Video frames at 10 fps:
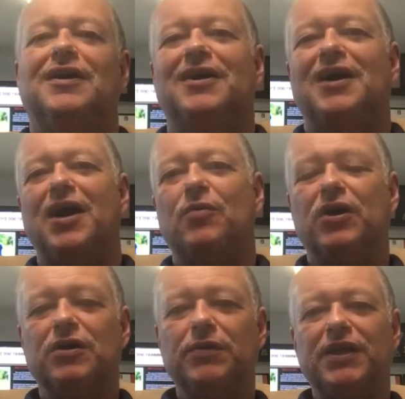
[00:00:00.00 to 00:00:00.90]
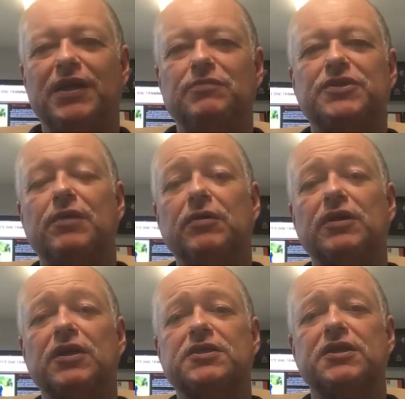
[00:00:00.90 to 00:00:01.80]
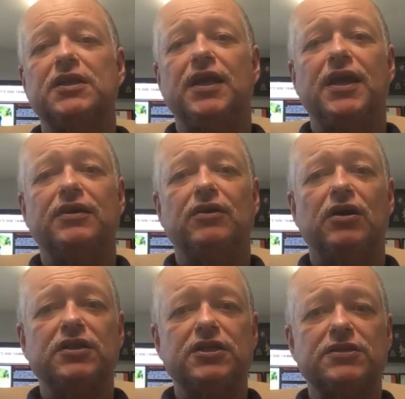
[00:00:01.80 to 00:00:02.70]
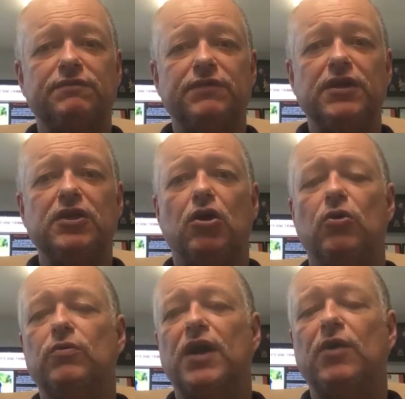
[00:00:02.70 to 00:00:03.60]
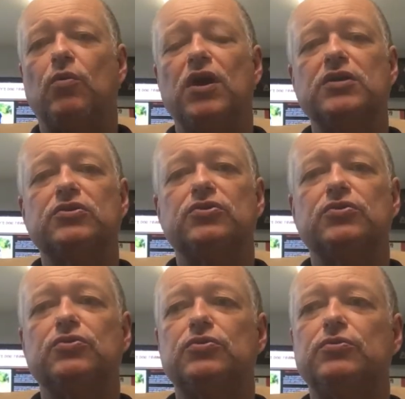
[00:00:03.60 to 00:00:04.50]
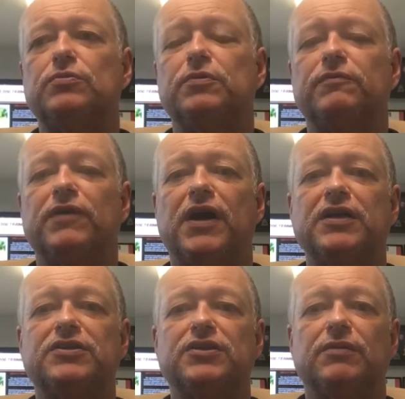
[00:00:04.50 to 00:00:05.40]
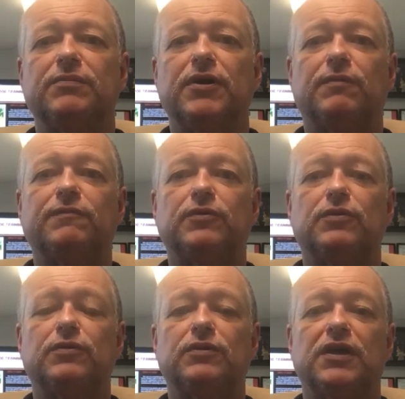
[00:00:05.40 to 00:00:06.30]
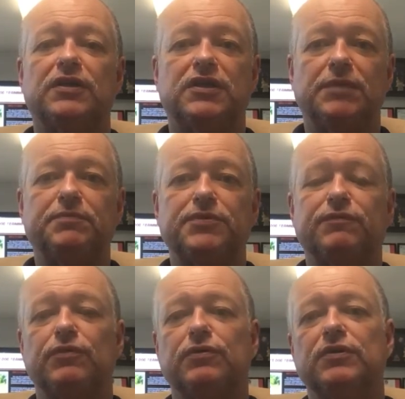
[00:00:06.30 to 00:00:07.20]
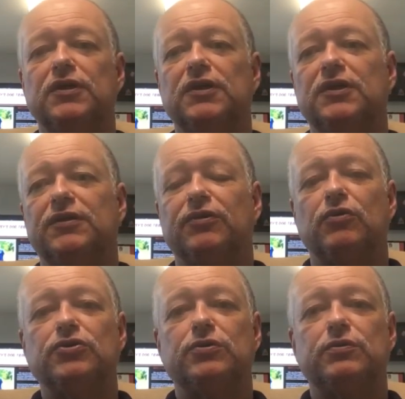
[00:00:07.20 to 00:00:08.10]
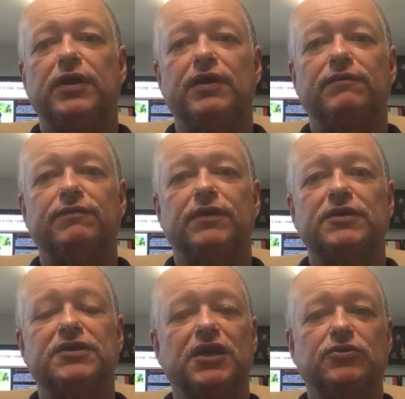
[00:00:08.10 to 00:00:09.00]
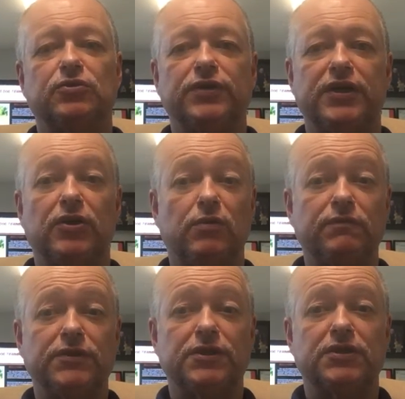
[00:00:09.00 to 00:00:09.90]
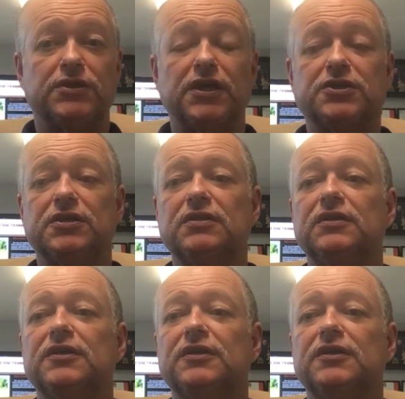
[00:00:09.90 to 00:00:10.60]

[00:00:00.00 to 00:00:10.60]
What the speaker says: Hi, welcome. My name is Dale McCluskey, and on this video I want to provide some helpful tips for those who have scheduled a home visit session,